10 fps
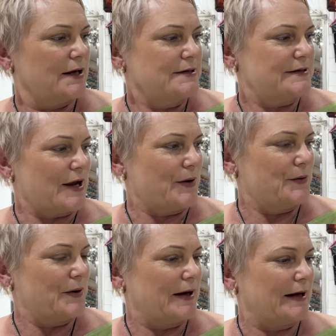
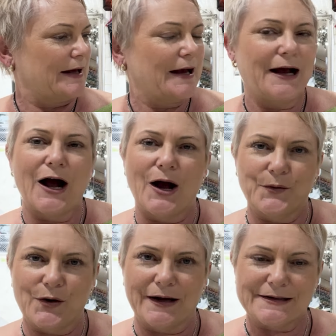So I'm
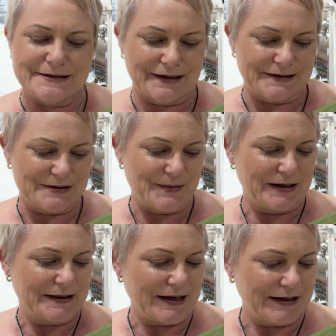quite excited to
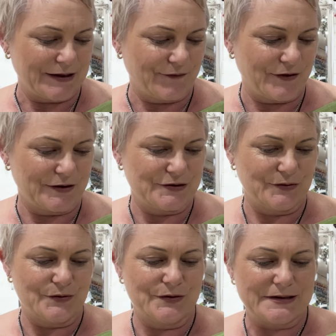make that. I've got
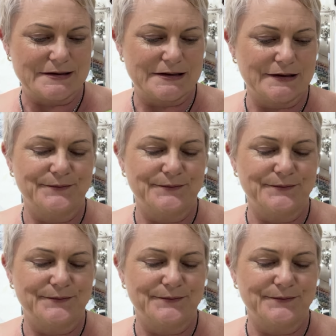until August.